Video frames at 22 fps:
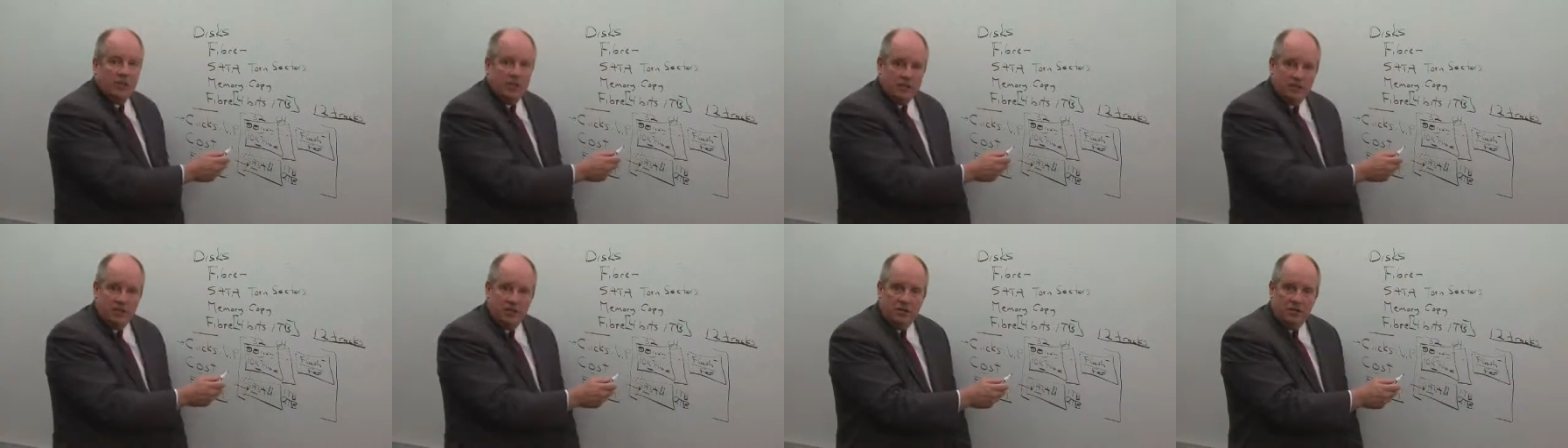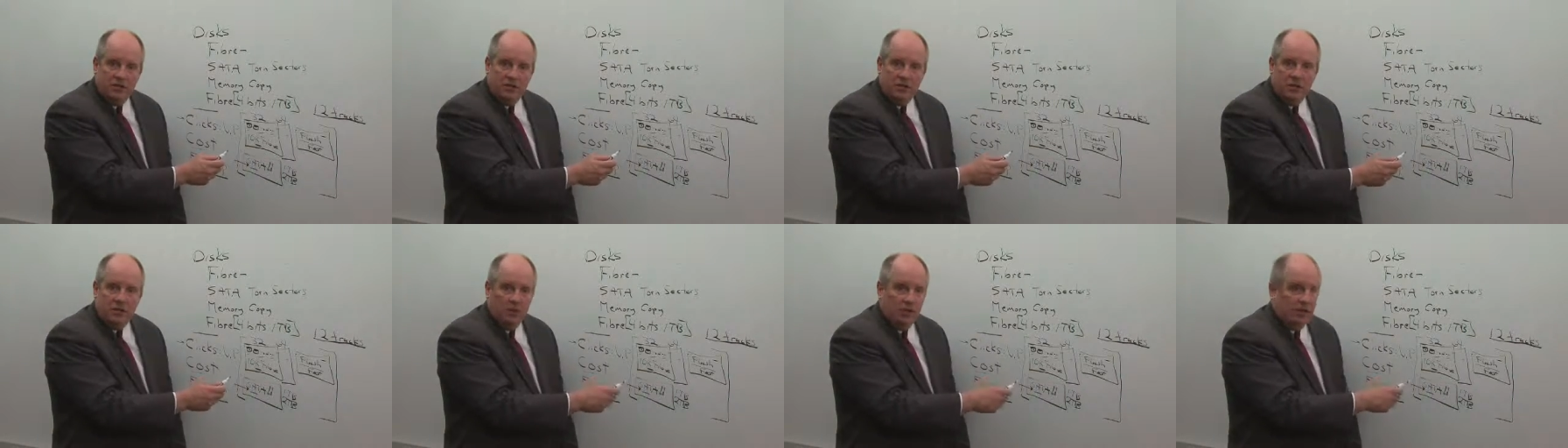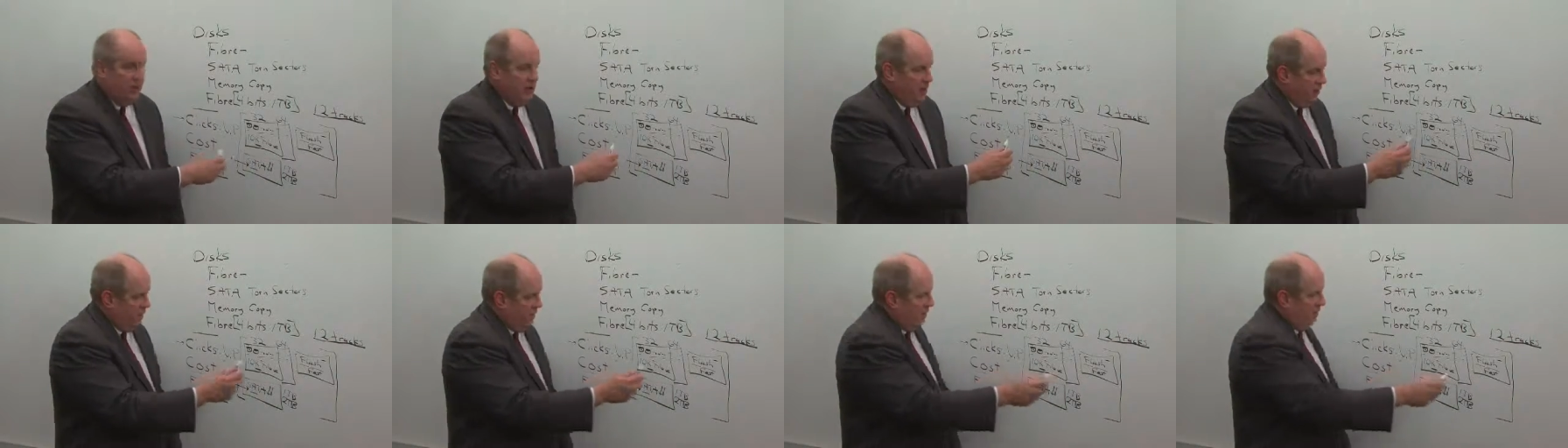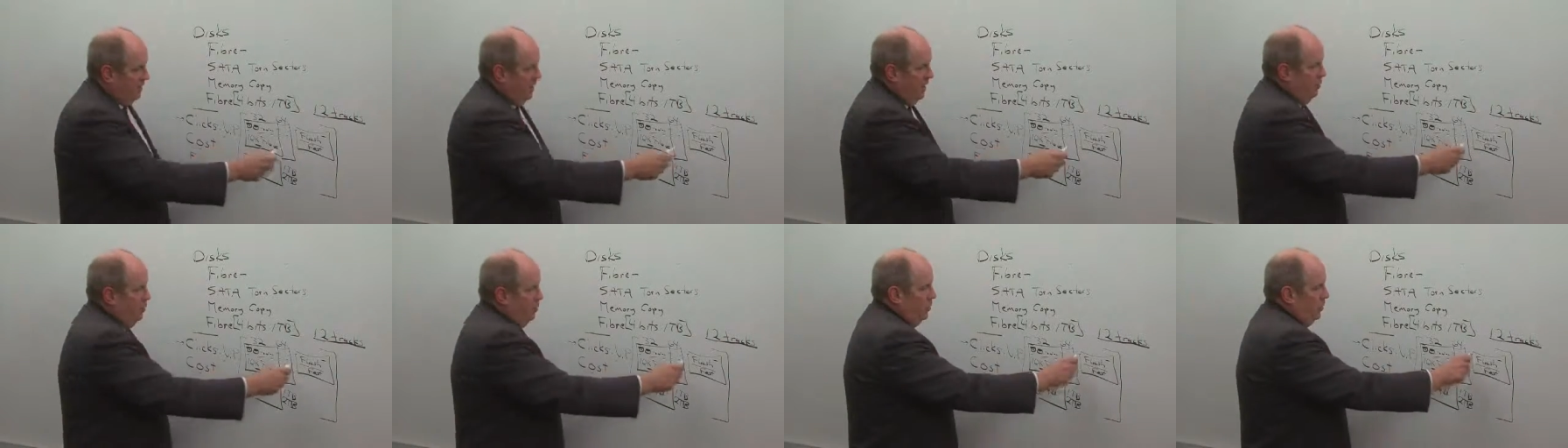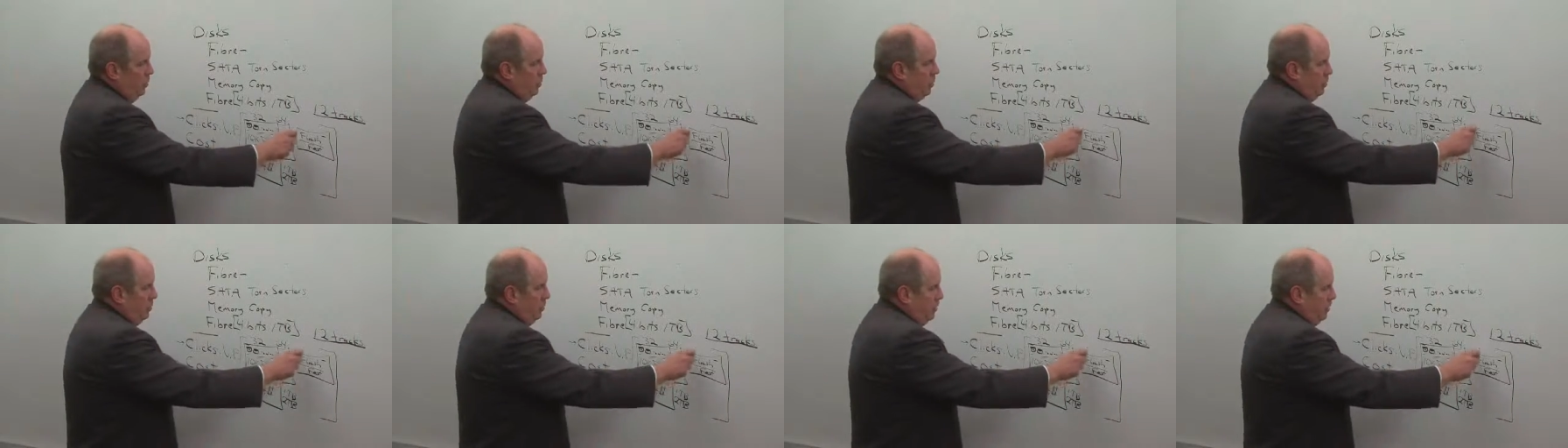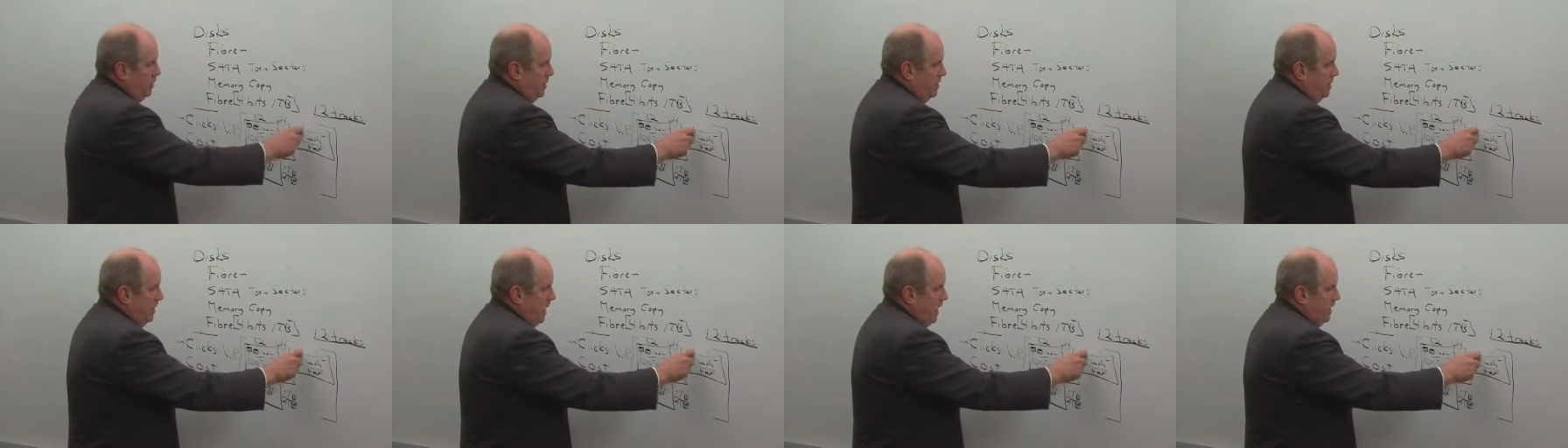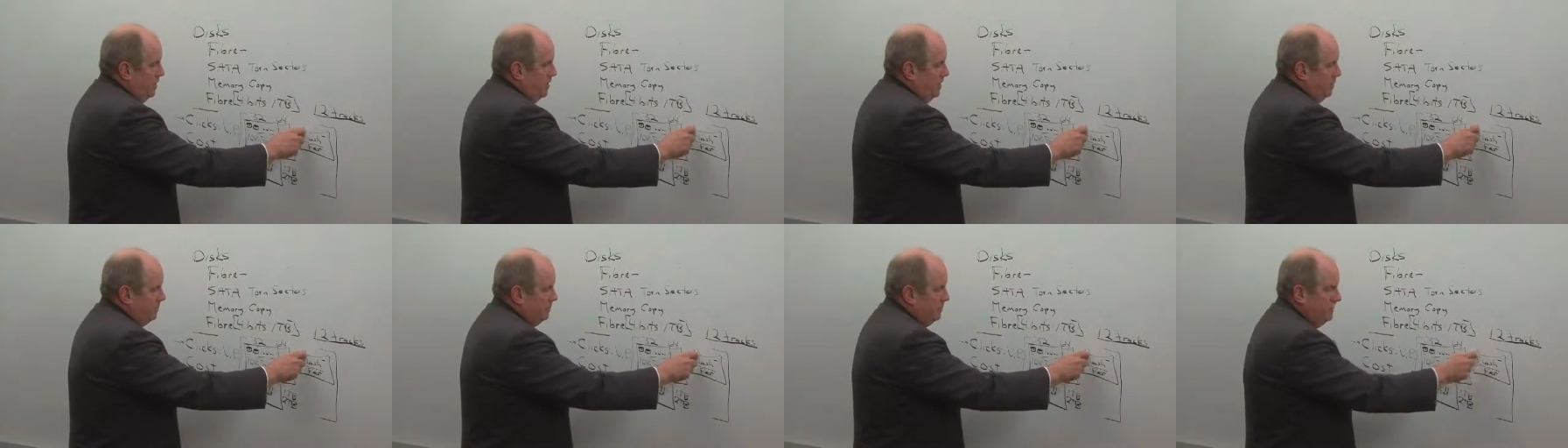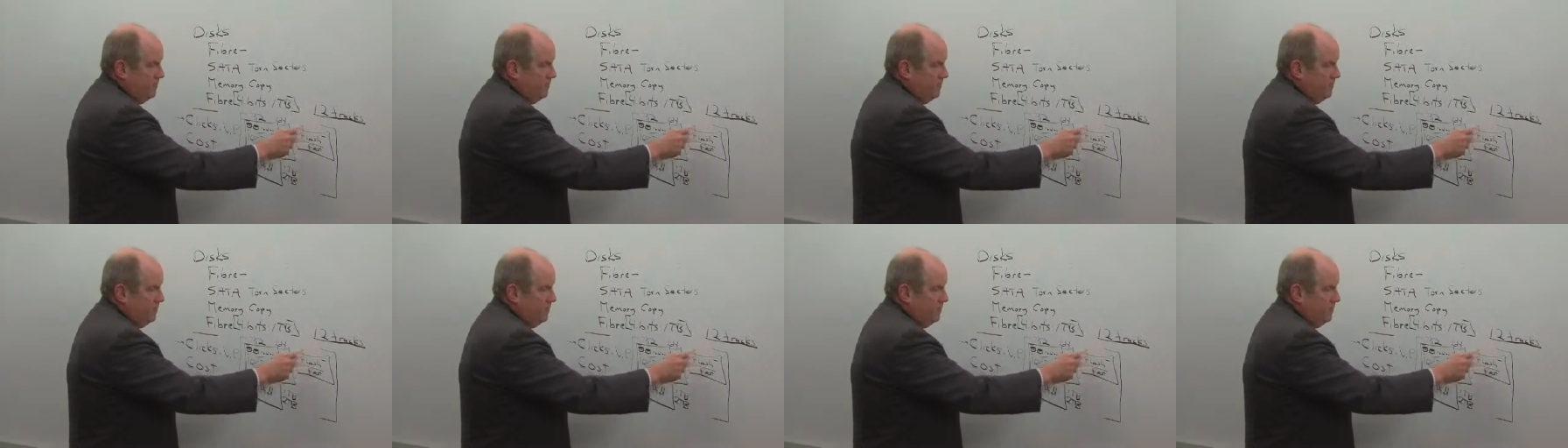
Well, that's getting full. Okay, we'll order more of that.